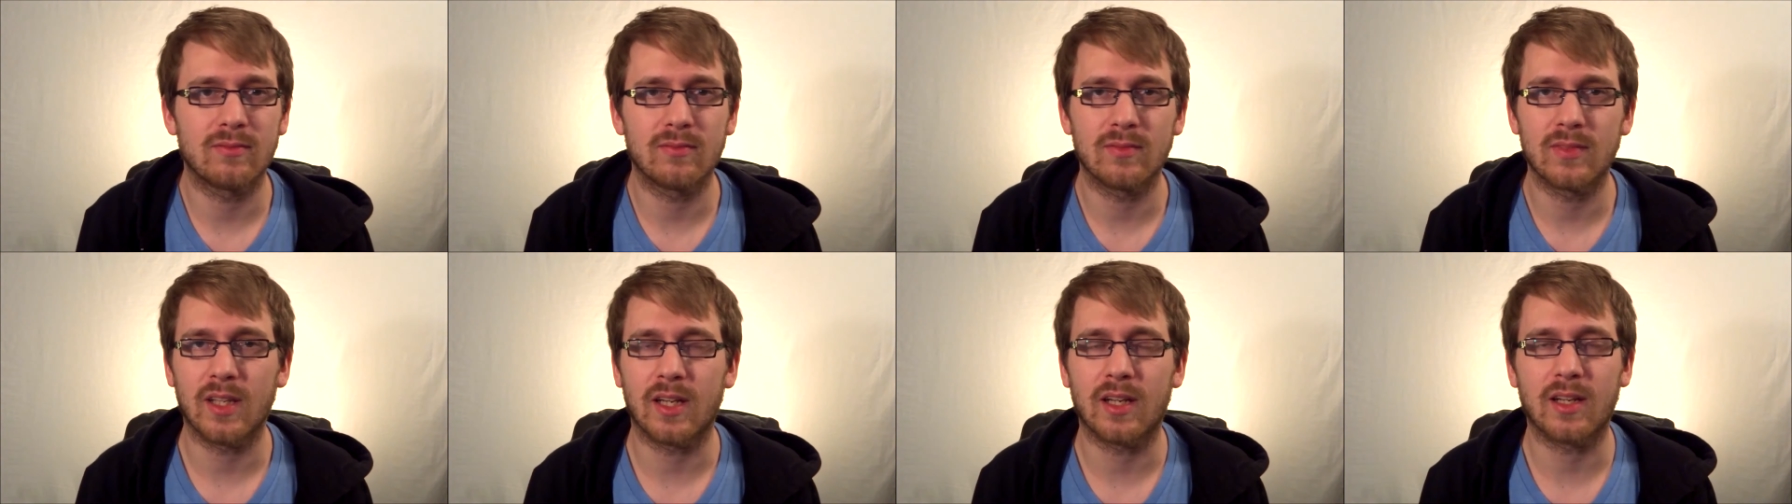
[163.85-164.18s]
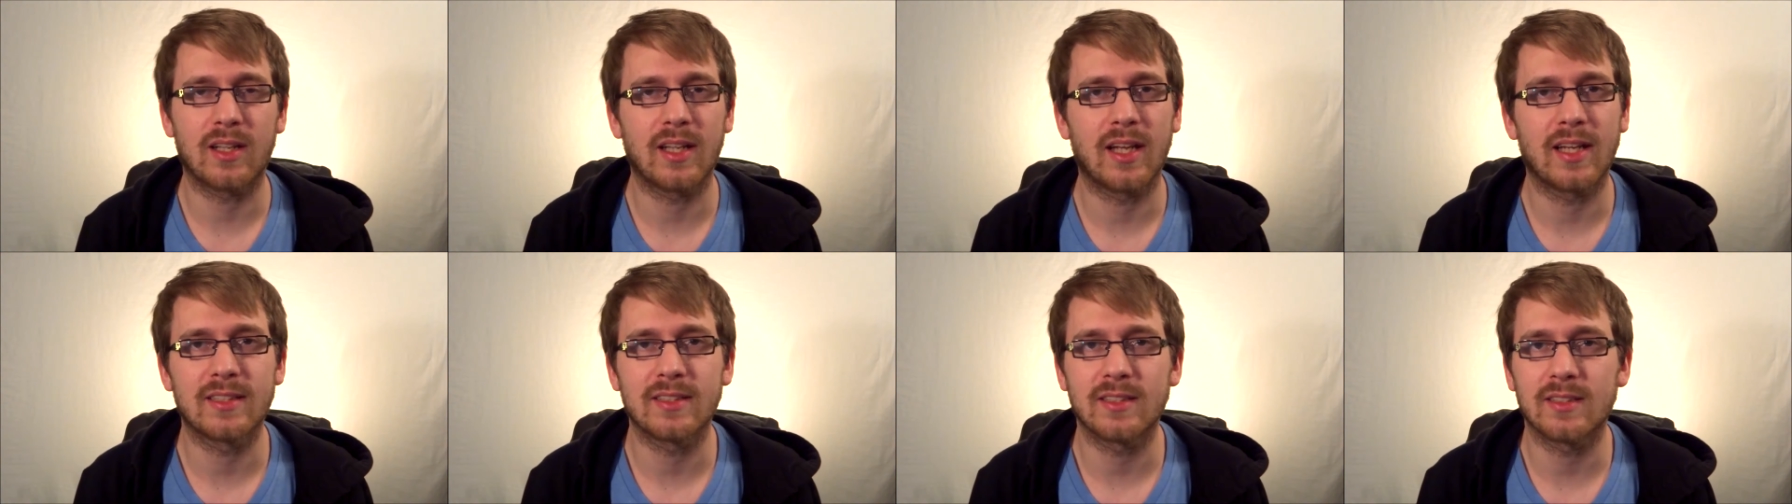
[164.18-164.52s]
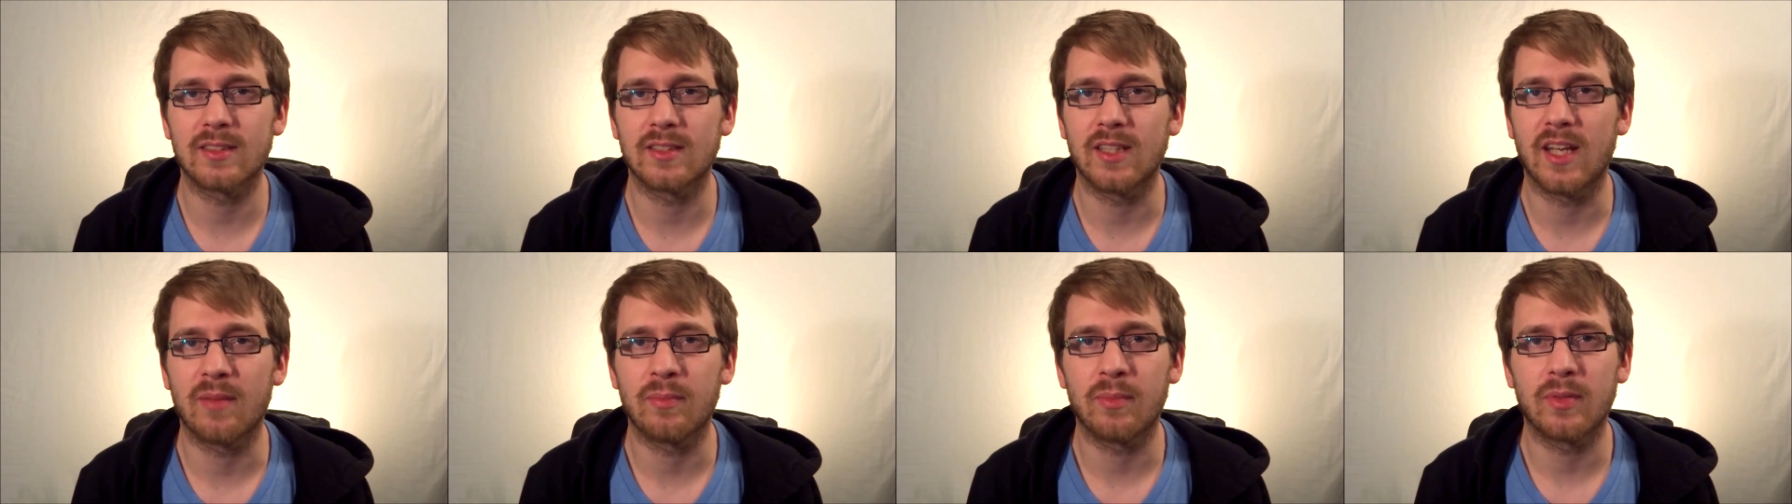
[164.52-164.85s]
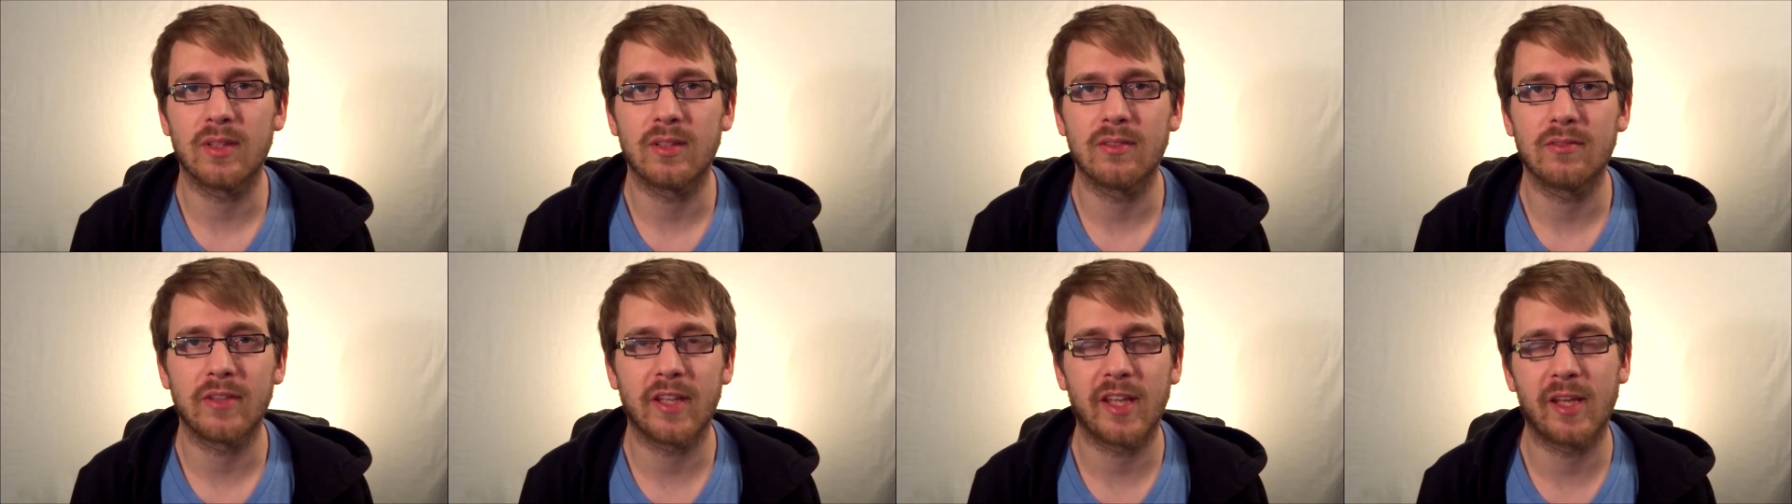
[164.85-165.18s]
the class
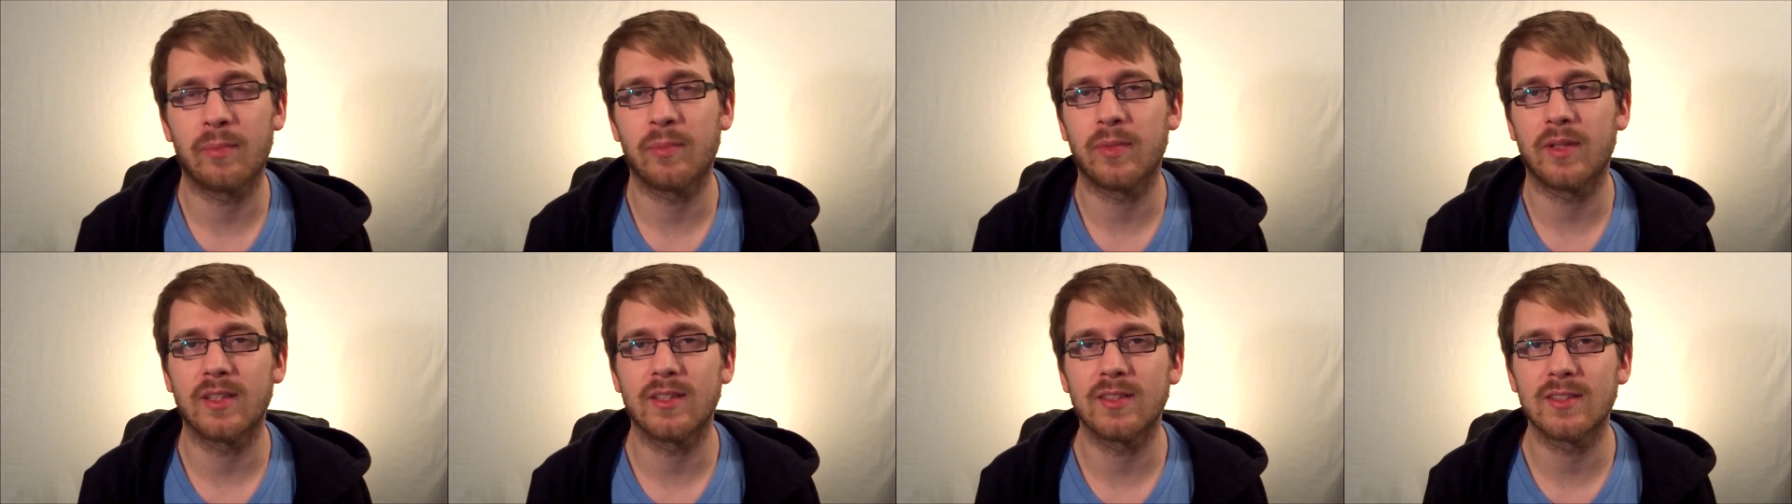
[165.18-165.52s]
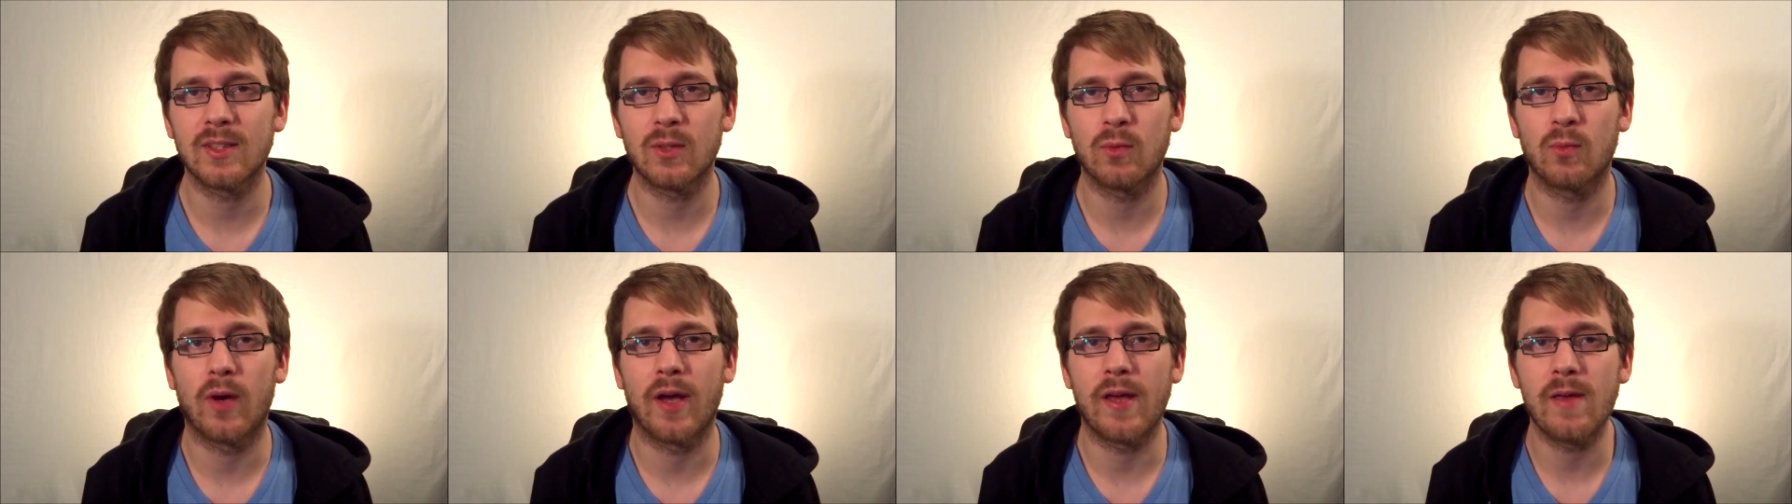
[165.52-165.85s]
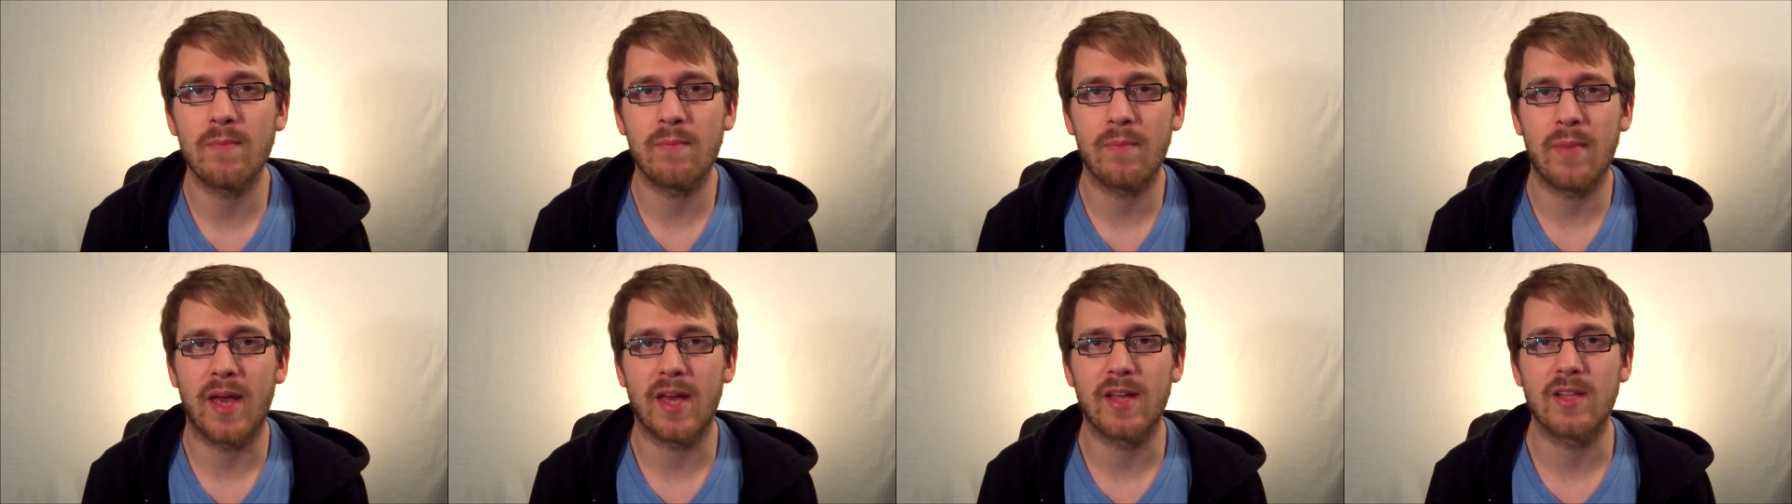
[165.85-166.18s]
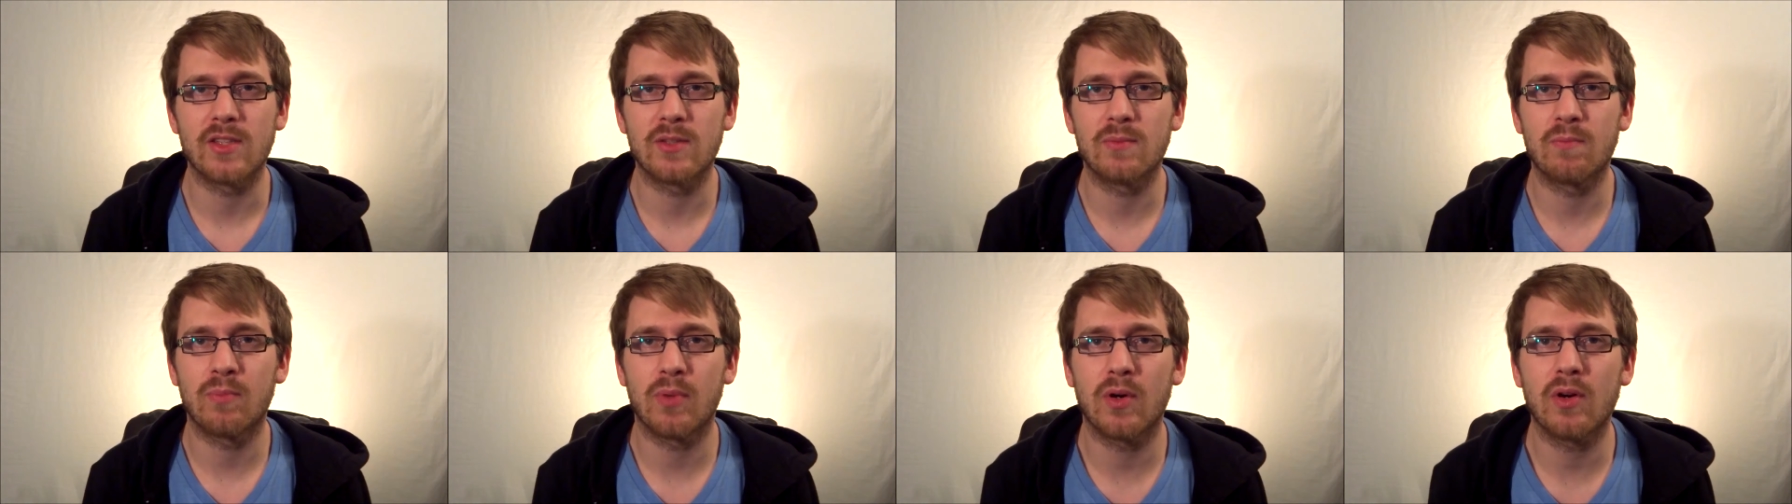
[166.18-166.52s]
example of Kipling's The White
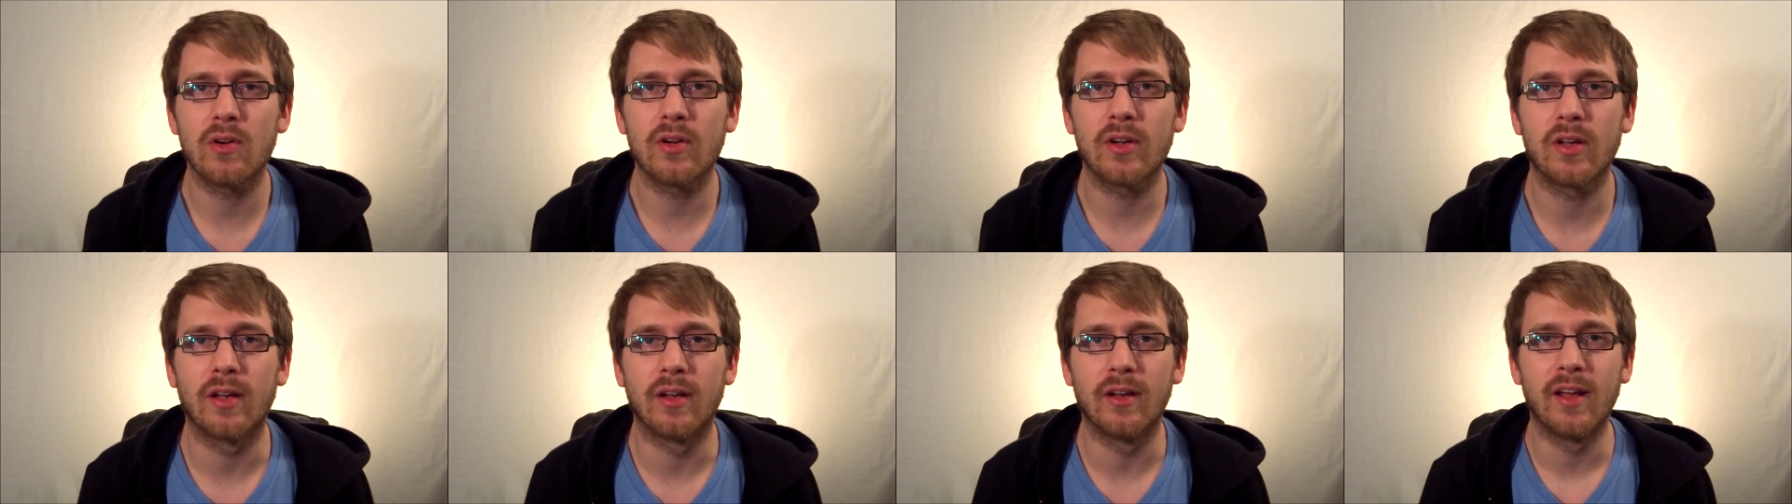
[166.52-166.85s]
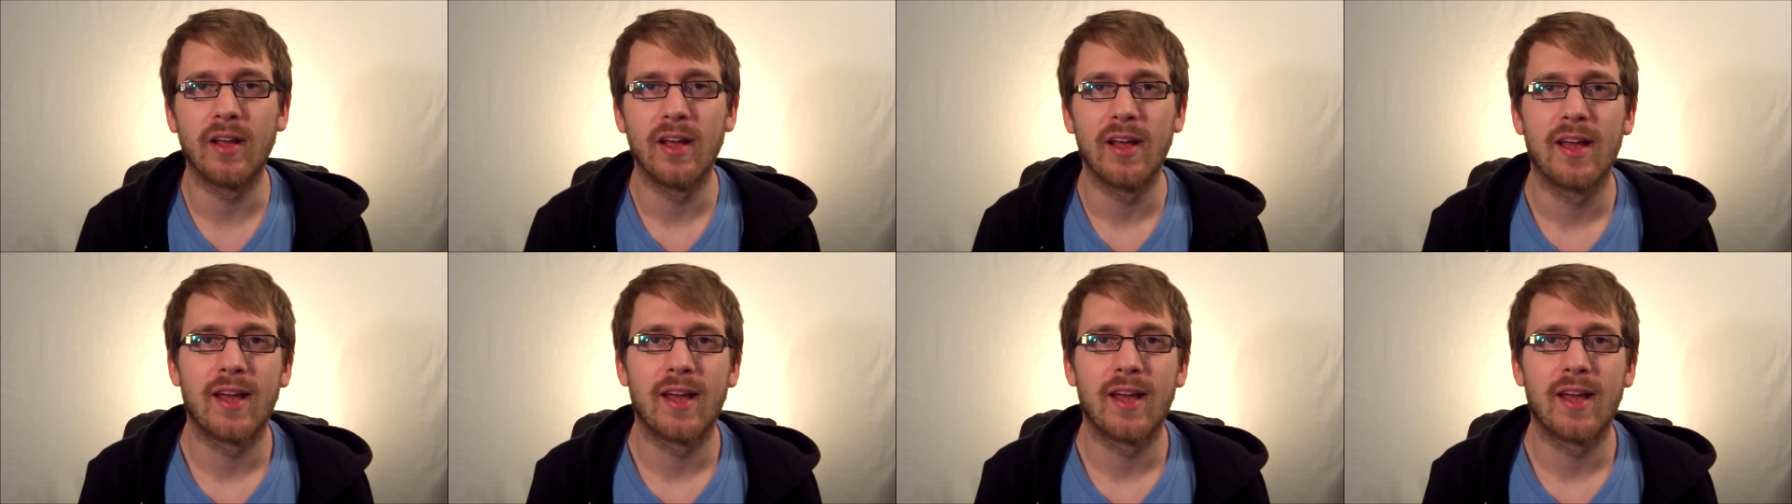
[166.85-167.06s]
Man's Burden.